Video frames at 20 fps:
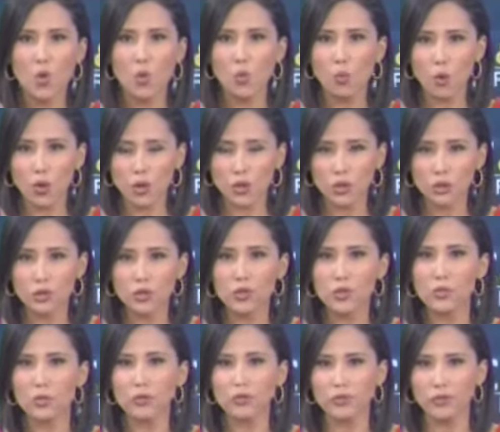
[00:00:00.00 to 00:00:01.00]
workers
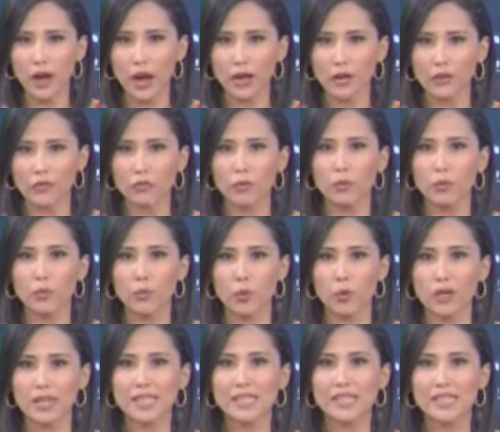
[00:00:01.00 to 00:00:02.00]
who are fired for reporting